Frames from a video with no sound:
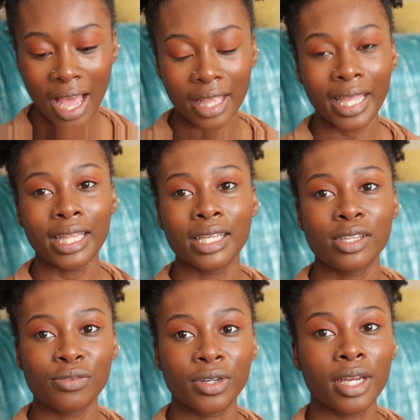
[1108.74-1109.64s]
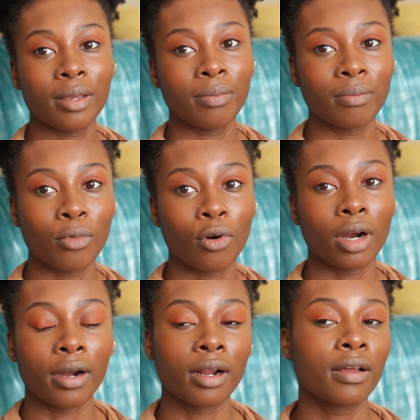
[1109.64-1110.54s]
I like this for a
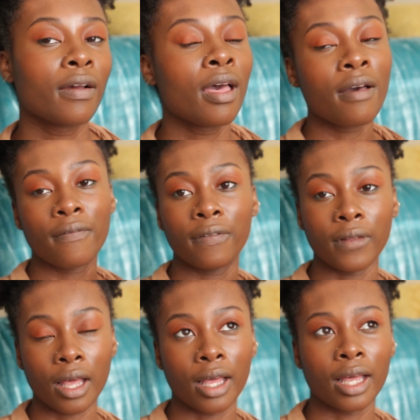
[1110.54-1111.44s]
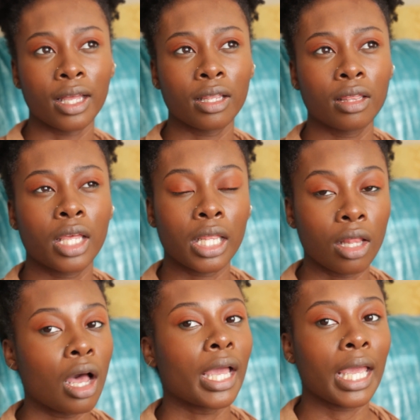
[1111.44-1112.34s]
more
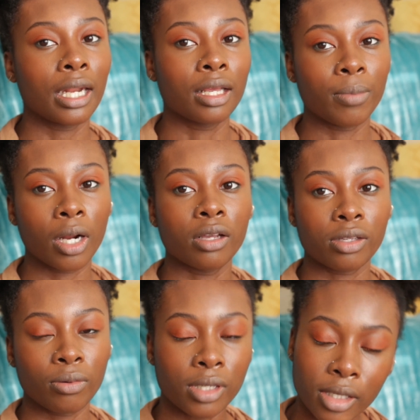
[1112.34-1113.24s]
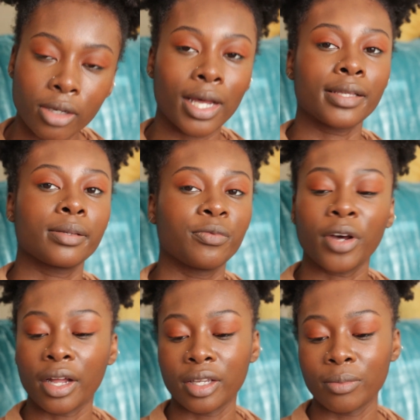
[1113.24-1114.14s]
elongated, but also still has some
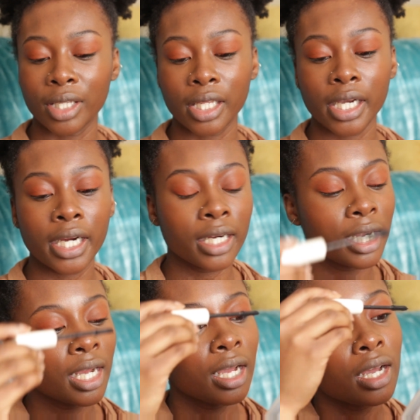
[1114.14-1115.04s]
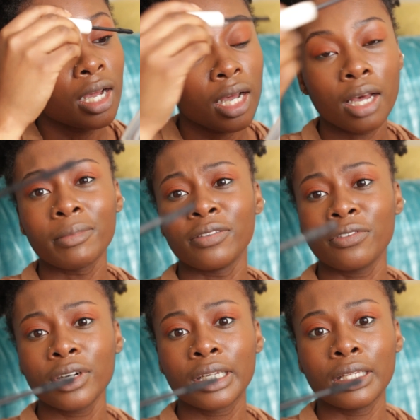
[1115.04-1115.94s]
volume in there. And
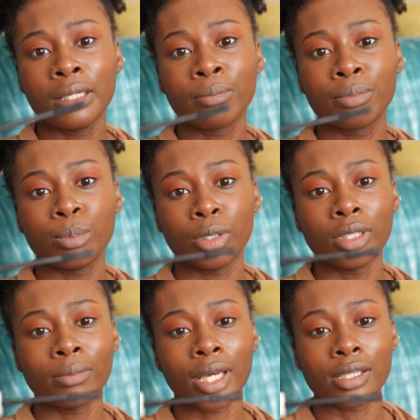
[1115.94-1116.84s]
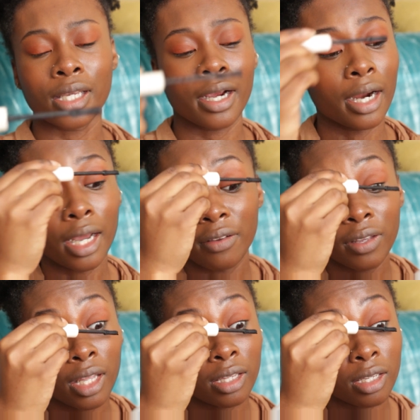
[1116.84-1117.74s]
for a clean beauty mascara, I
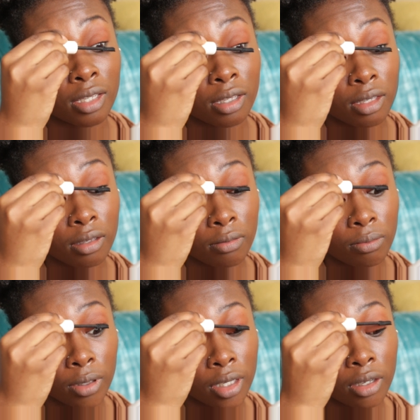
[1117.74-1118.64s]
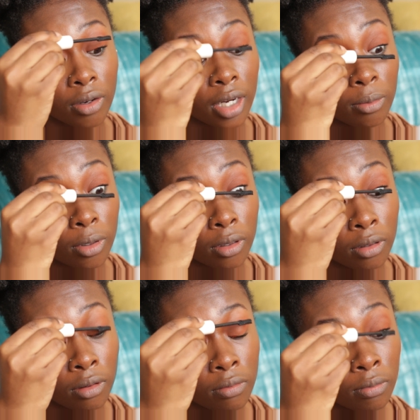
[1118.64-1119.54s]
feel like this is pretty incredible.